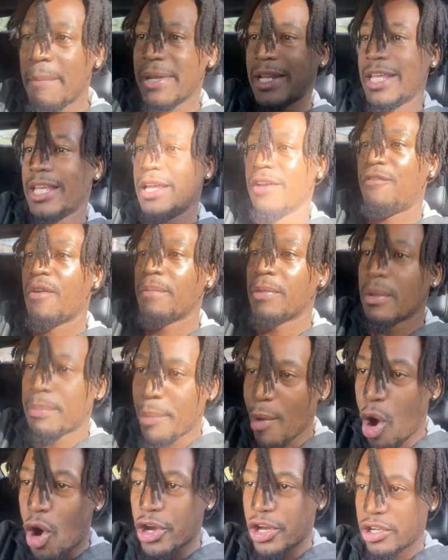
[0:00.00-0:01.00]
here from the
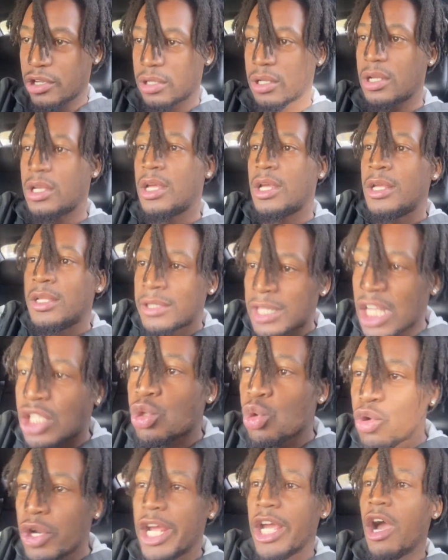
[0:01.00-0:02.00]
border. That's
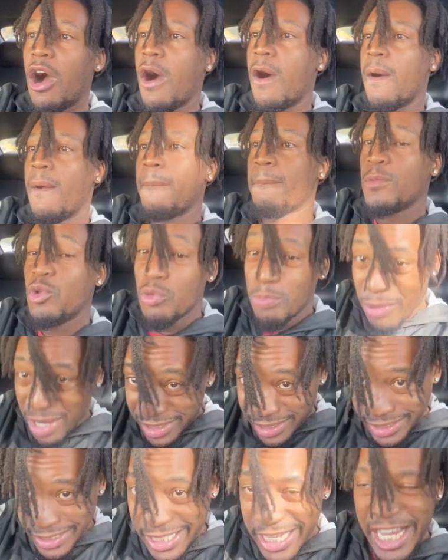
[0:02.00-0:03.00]
who they are. You
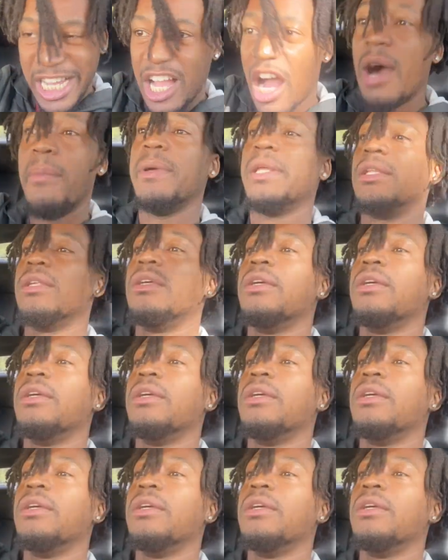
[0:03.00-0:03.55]
must see it coming.